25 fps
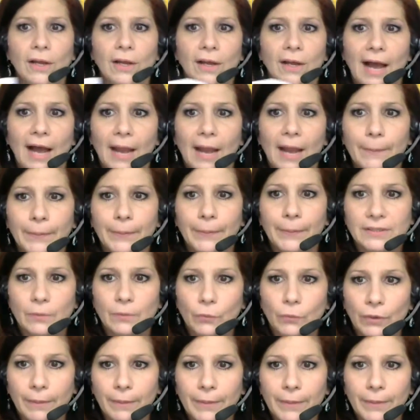I put
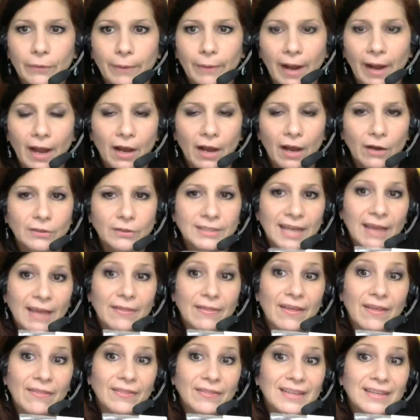some ribbon around,
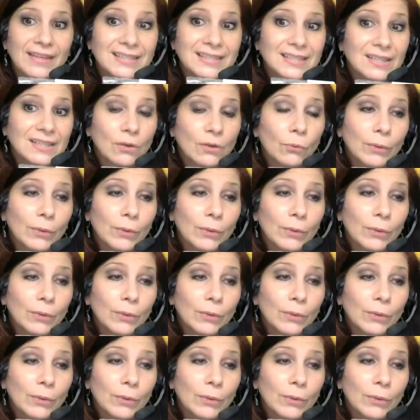and then this is a